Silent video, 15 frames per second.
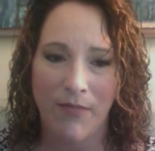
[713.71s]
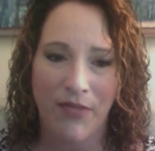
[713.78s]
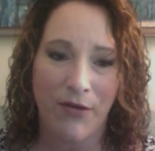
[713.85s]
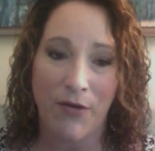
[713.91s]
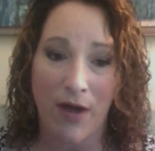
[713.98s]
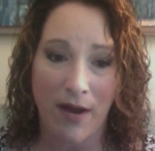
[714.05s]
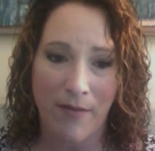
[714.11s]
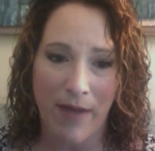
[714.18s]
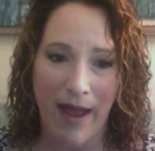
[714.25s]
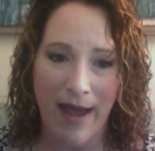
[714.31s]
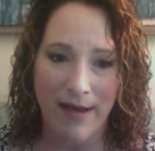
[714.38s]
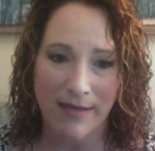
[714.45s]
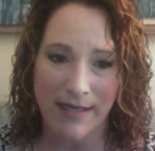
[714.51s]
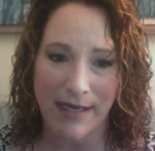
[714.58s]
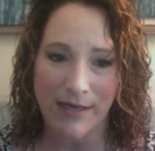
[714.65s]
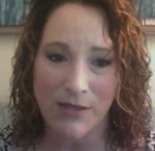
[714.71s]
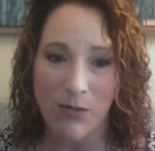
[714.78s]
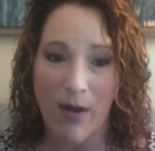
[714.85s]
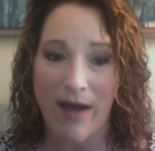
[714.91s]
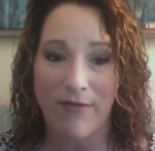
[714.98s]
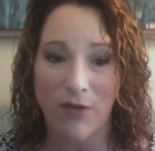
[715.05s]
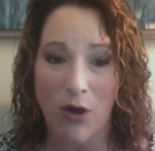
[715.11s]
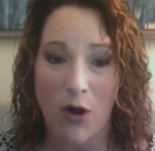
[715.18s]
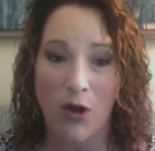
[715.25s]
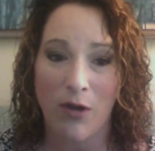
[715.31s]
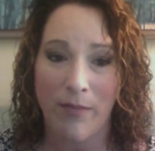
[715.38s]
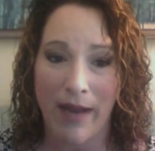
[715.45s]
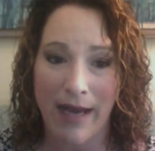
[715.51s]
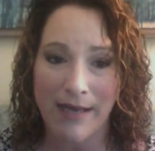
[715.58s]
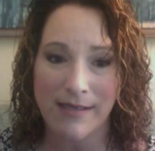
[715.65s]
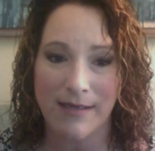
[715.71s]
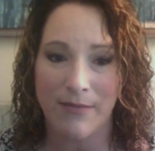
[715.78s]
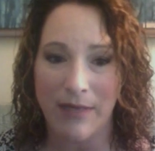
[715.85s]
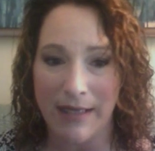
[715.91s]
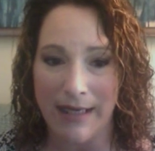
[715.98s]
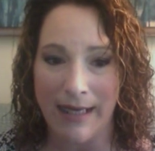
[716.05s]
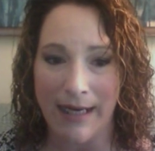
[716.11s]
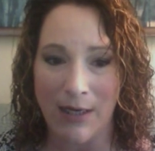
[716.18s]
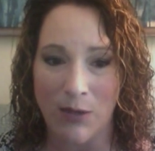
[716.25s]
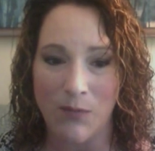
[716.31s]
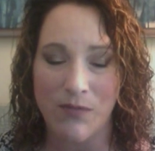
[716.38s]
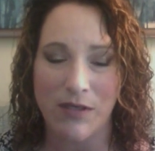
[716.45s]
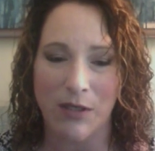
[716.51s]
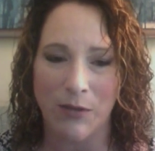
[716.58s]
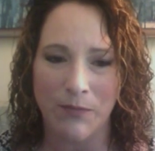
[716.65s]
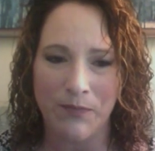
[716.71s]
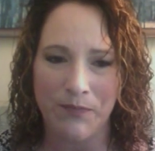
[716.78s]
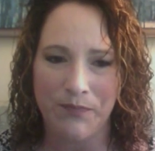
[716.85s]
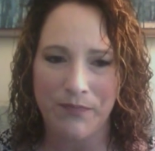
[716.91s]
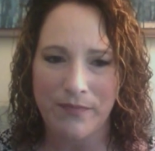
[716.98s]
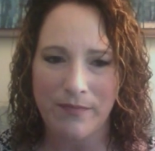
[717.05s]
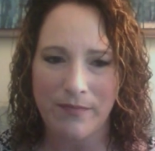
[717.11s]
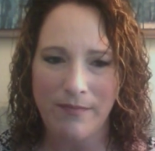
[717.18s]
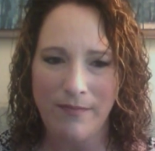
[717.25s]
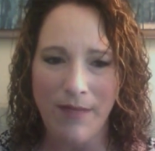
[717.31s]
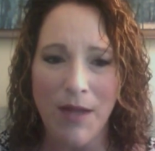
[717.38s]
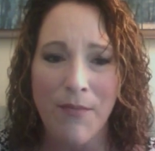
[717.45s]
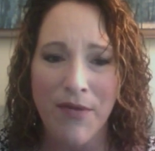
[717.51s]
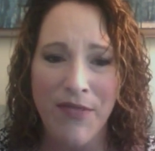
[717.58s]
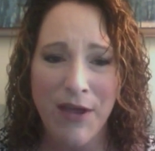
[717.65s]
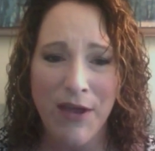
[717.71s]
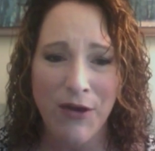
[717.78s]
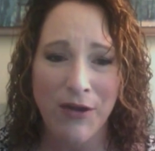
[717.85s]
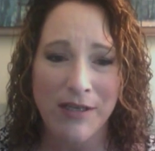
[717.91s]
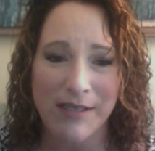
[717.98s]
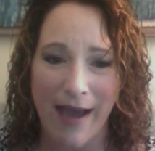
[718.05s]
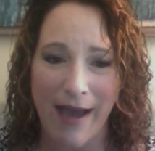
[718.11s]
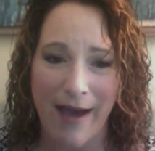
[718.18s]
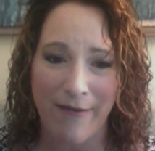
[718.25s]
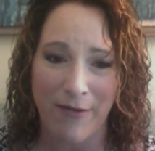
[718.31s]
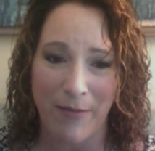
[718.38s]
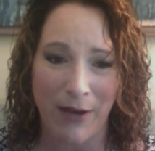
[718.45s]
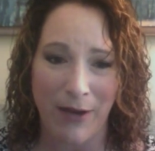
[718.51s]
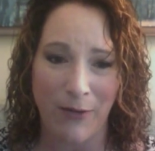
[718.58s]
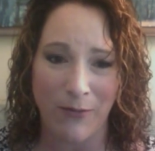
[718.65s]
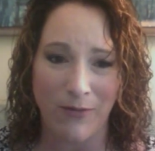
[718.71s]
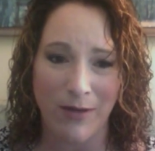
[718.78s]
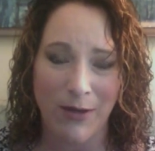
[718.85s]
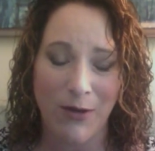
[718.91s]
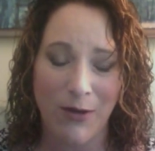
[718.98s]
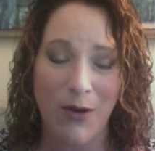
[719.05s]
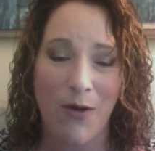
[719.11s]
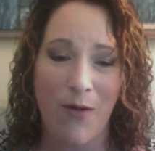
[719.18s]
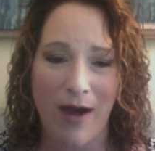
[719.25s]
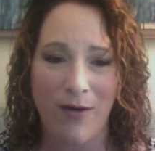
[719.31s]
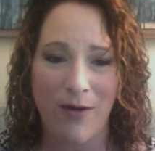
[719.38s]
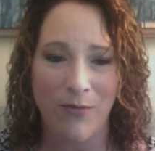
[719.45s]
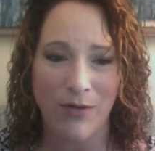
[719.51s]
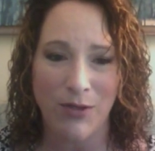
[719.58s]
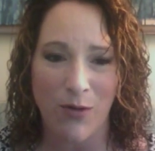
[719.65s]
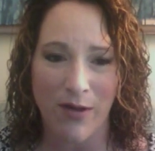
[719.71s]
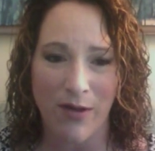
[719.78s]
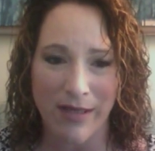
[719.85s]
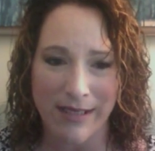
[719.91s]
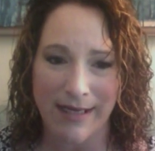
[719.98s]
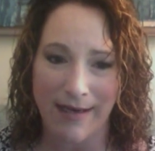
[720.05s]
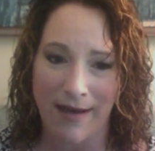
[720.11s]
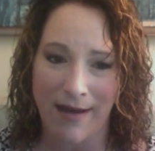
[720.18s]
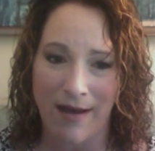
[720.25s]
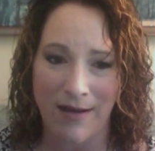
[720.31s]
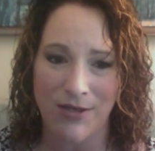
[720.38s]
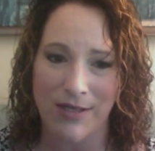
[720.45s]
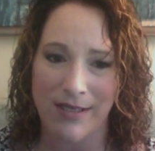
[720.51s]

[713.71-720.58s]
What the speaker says: they're not in my house now, so I have to call them and ask them and get help. So, but thank goodness I have them. I don't know how I would do all this technology